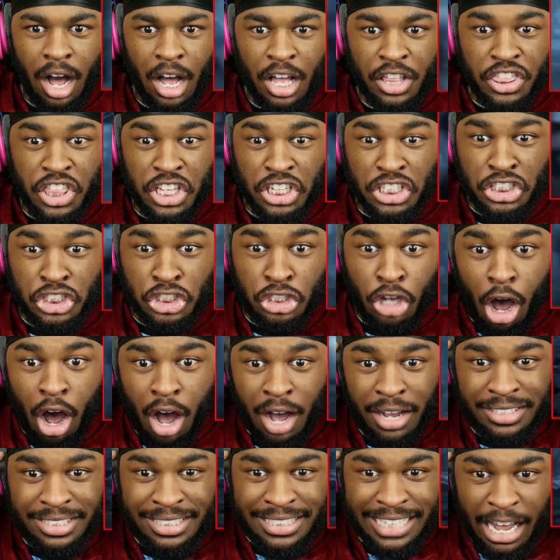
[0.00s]
Vi! The
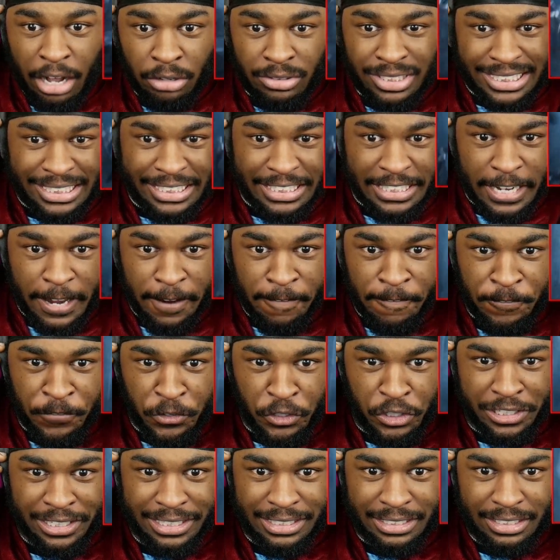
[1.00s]
song sounds
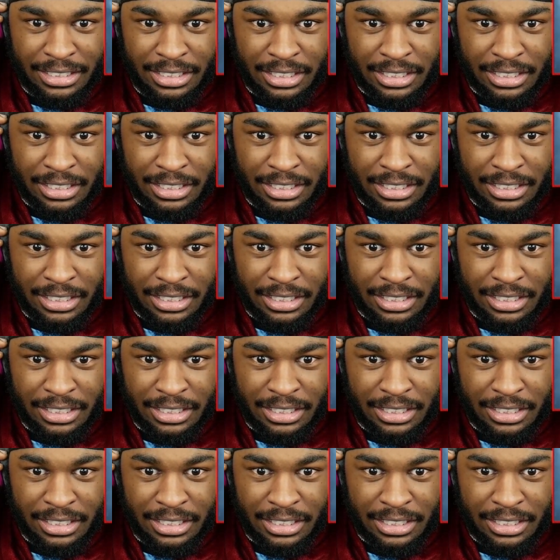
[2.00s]
different.